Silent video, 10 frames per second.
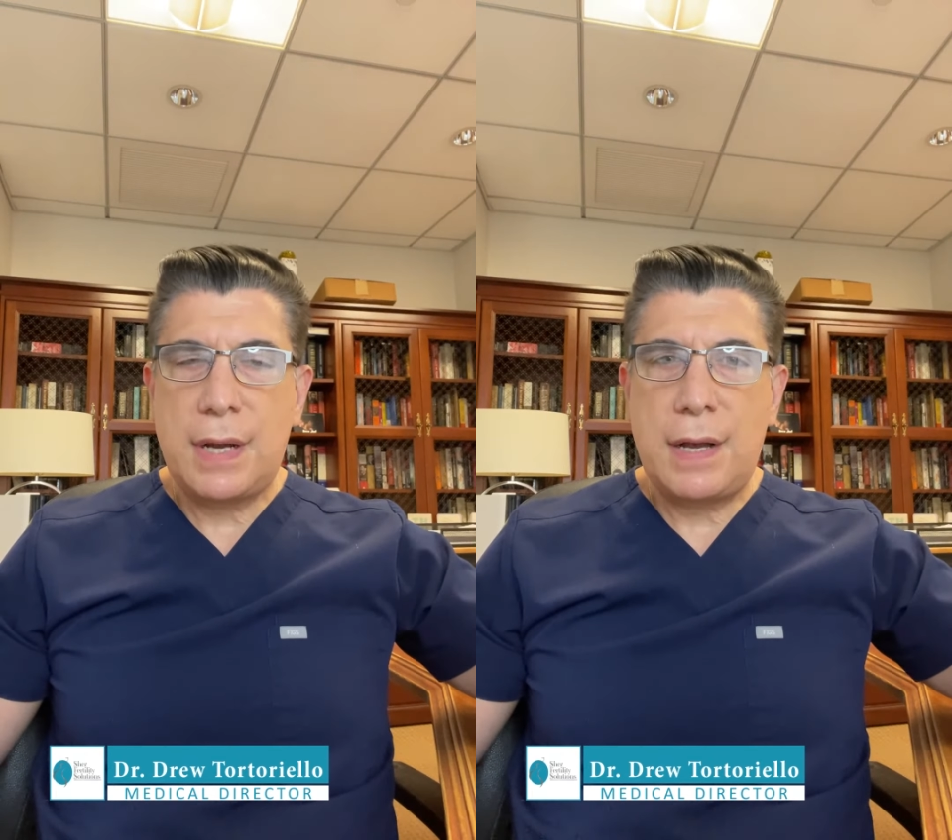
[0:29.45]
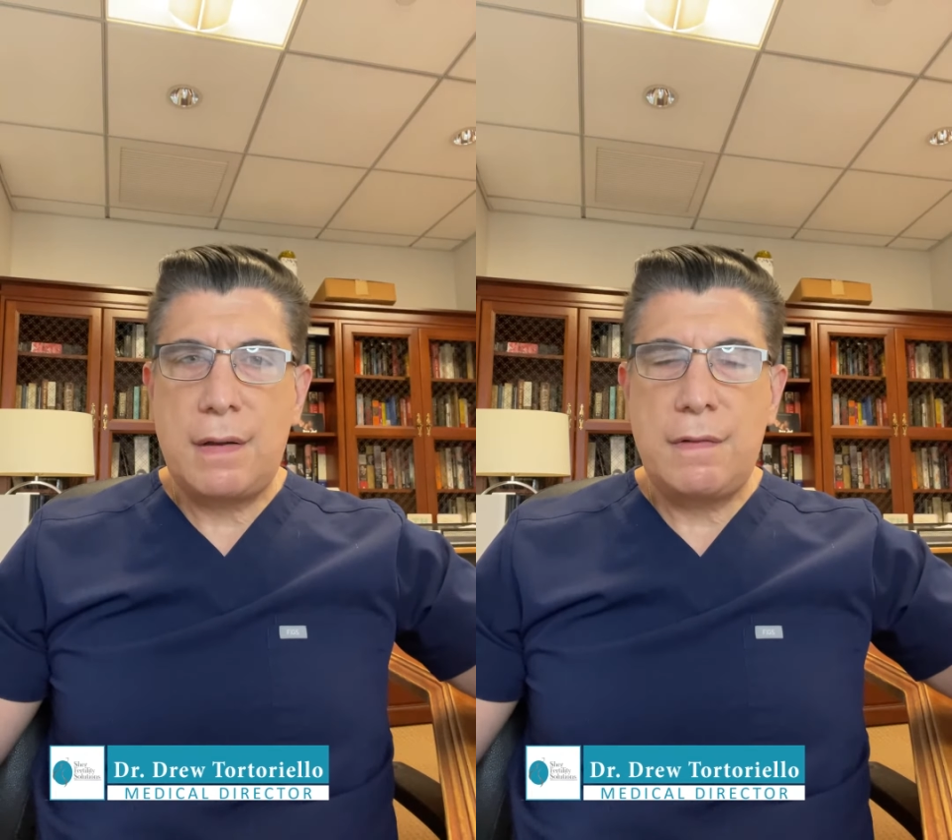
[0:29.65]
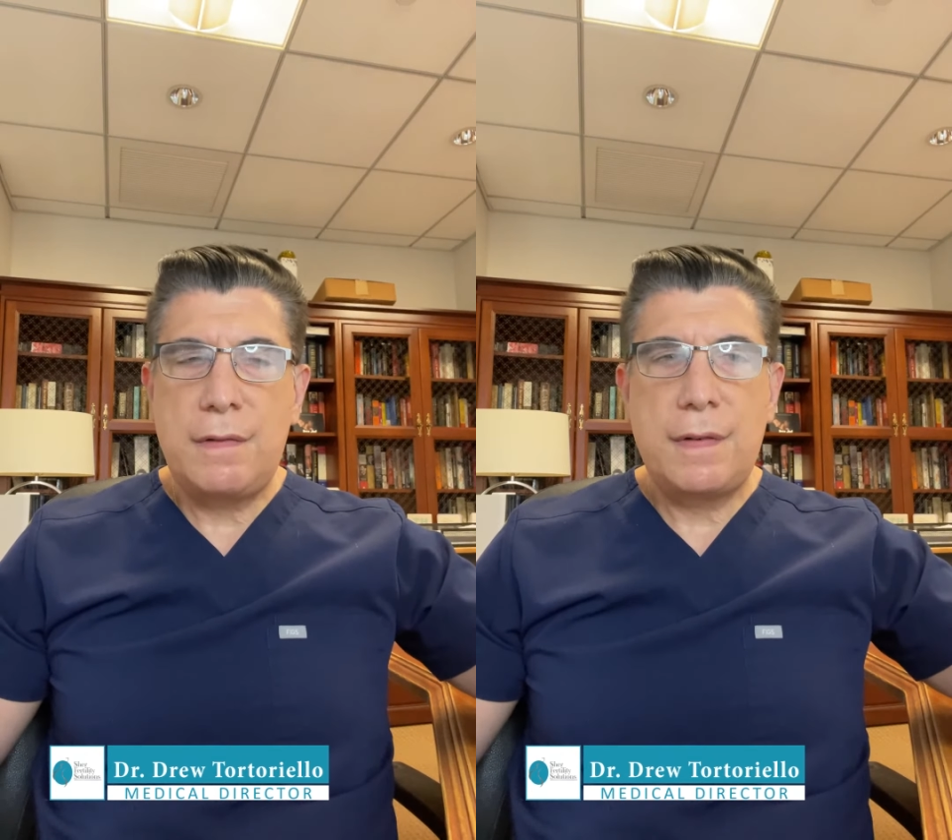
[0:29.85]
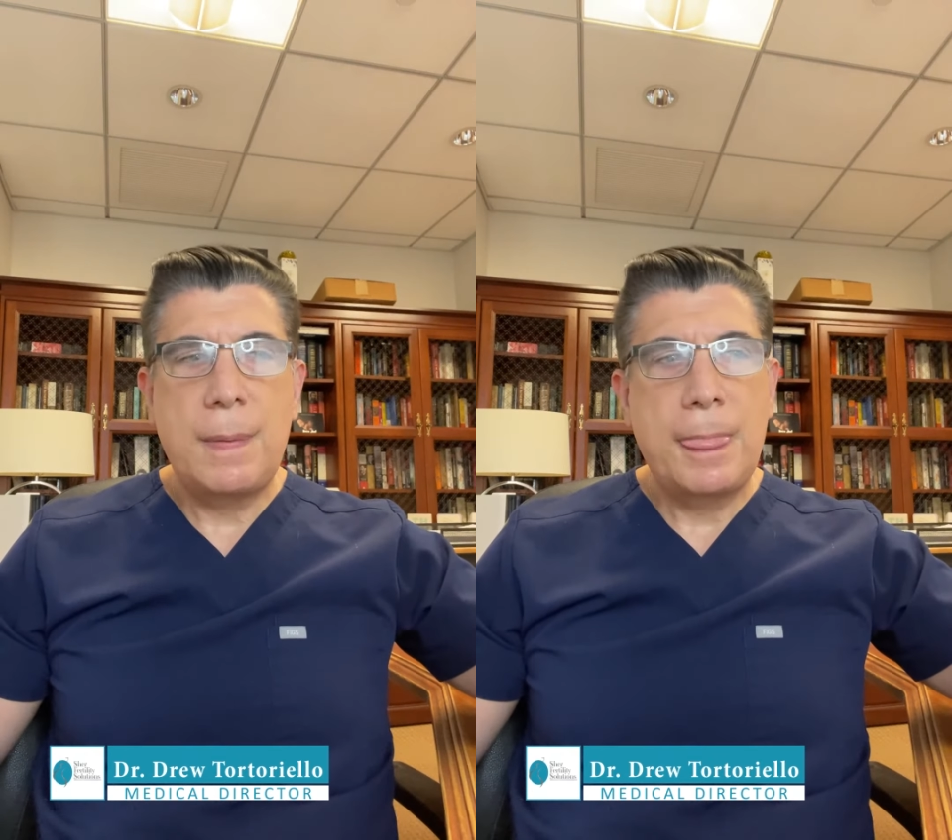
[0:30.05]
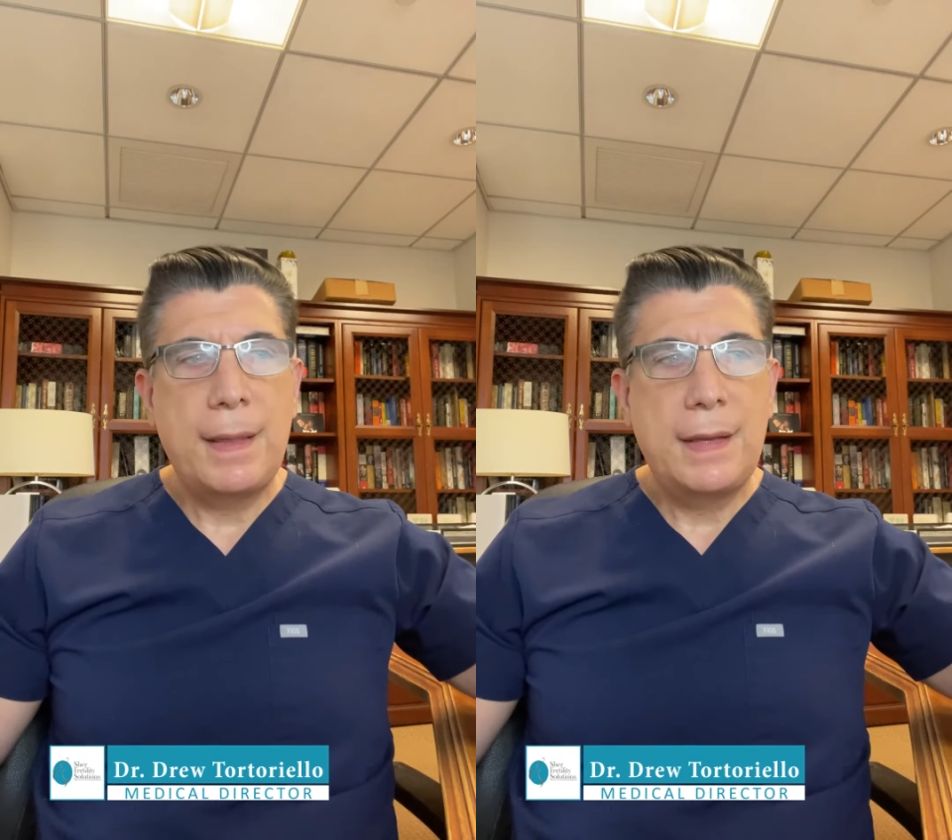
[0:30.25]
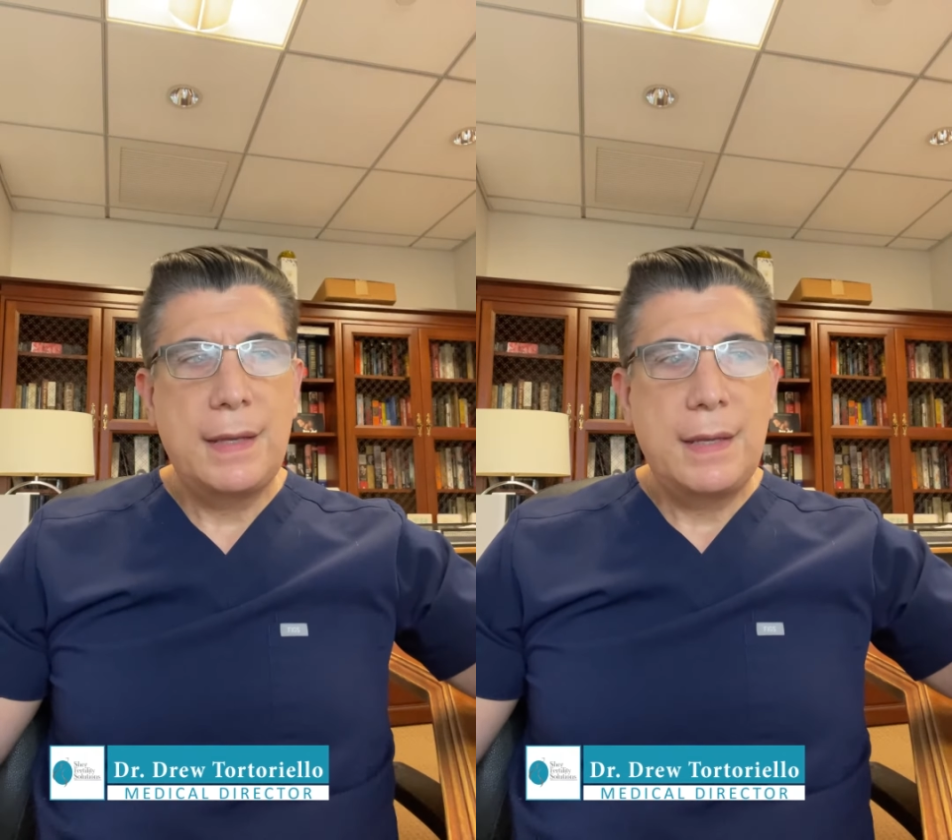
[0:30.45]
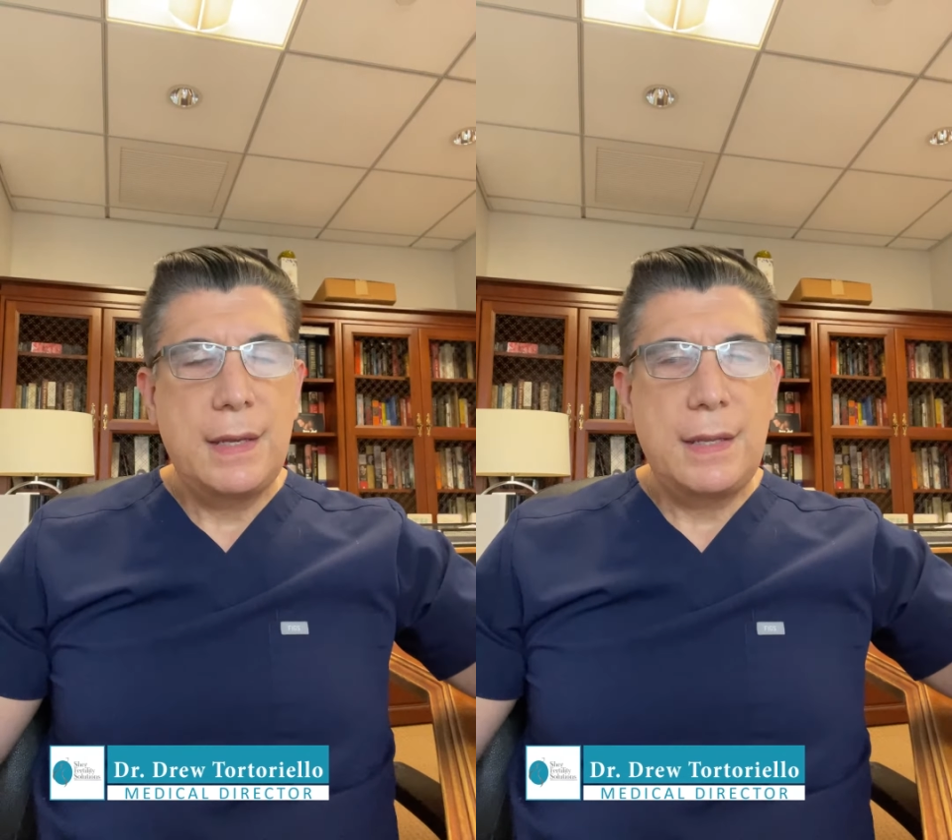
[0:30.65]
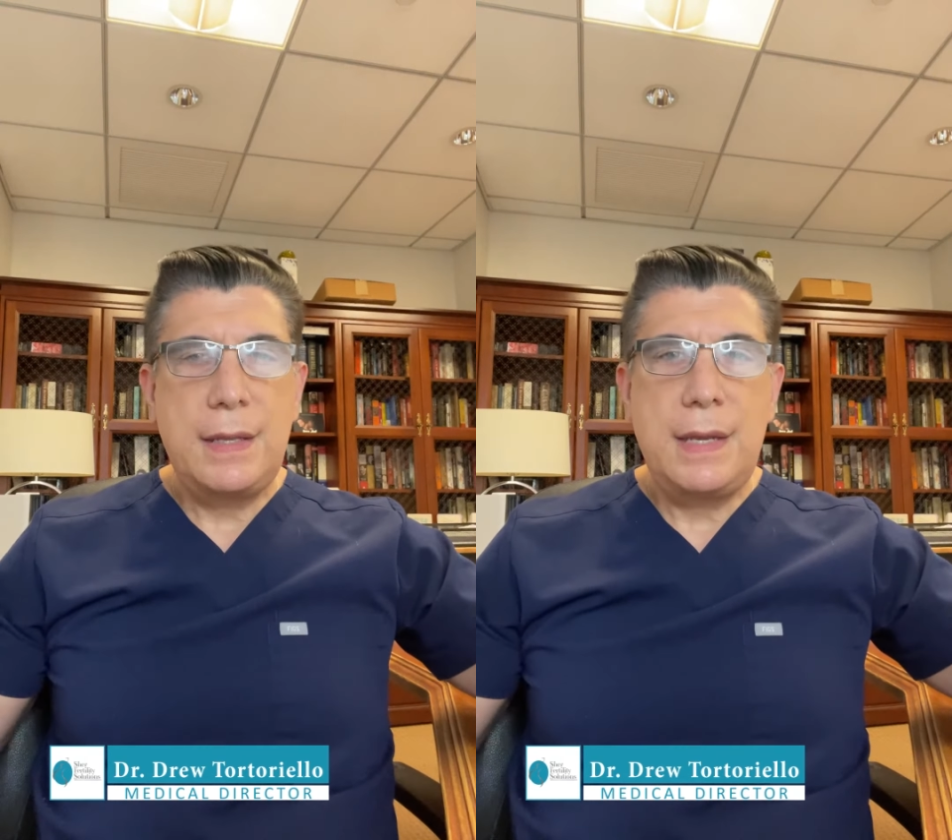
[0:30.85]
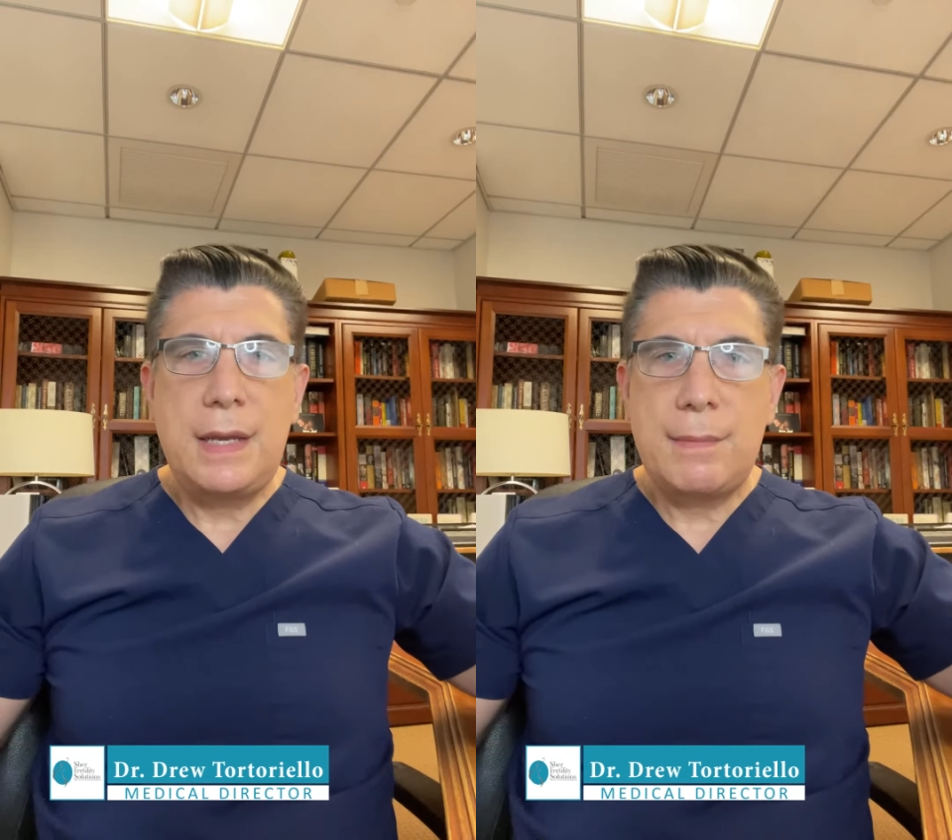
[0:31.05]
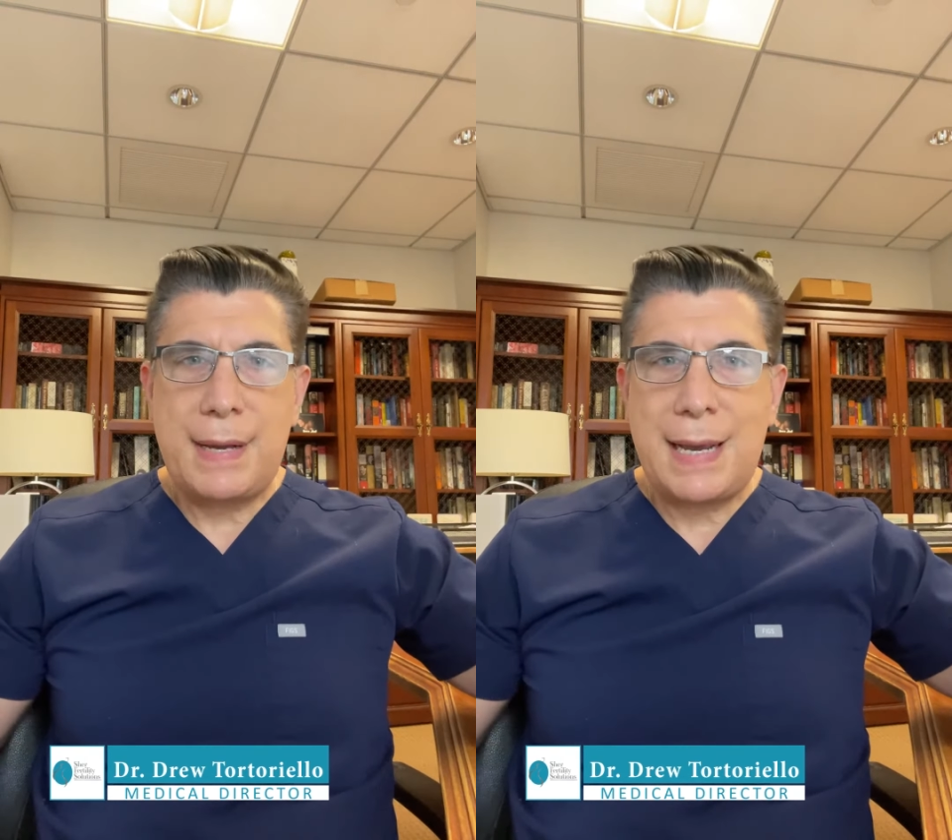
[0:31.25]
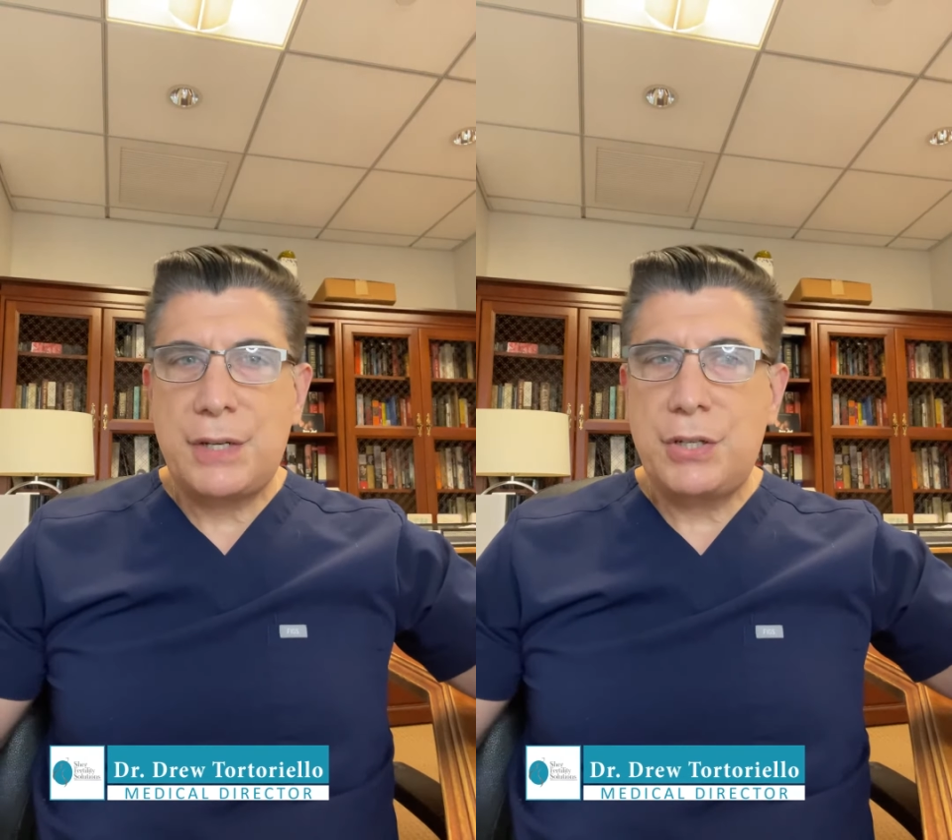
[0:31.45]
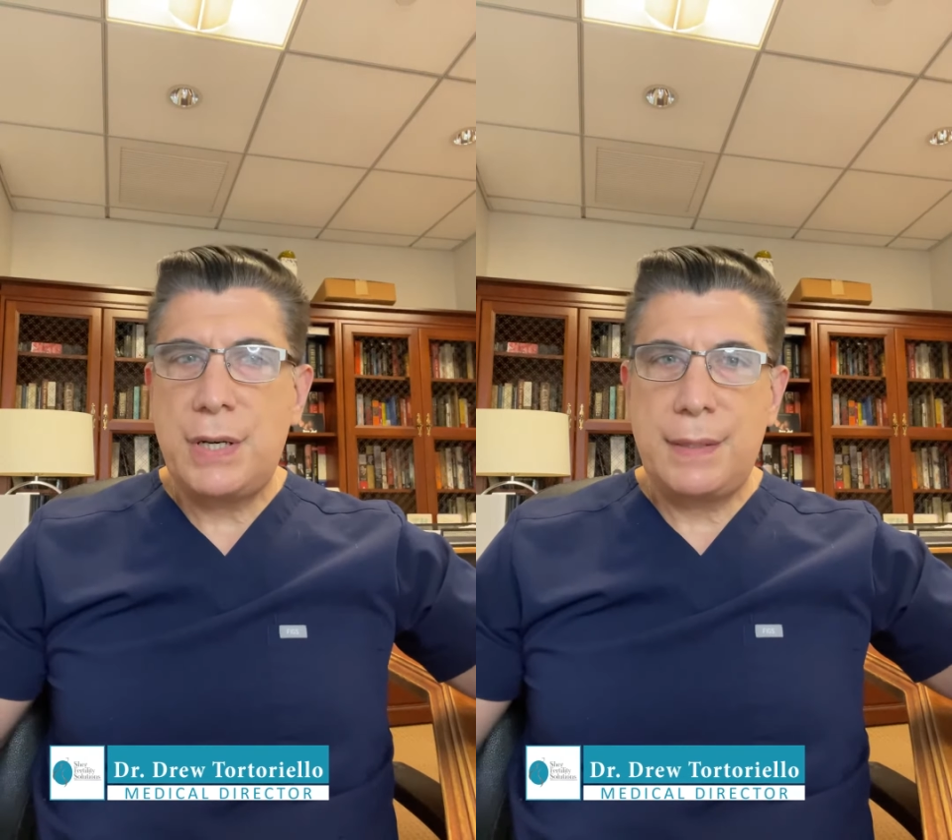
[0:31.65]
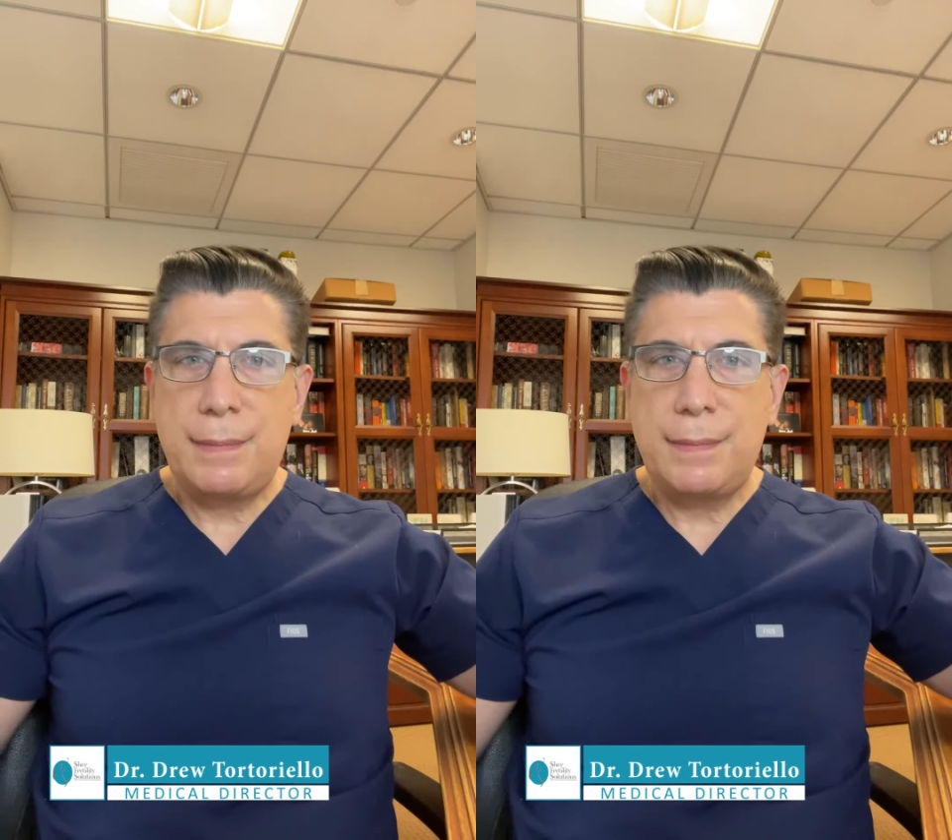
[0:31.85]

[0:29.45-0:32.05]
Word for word: of the compassionate,